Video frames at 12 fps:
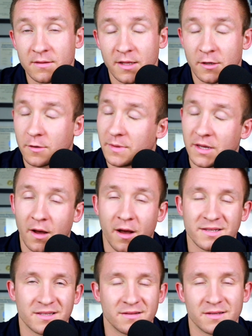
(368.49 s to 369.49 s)
that could be
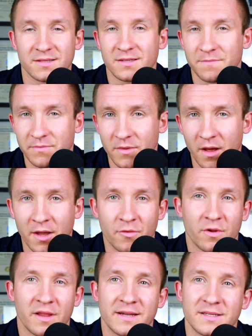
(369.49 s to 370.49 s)
causing this
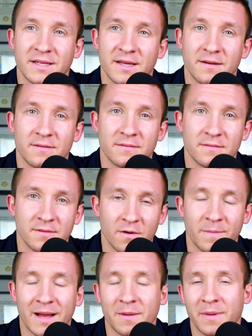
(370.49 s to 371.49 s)
unrelenting
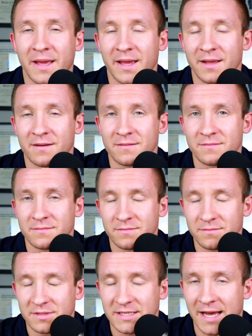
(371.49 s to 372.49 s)
low back pain,
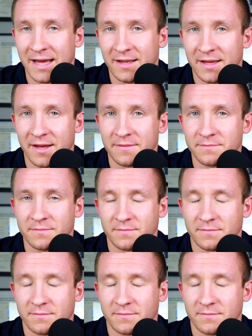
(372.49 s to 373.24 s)
sciatica.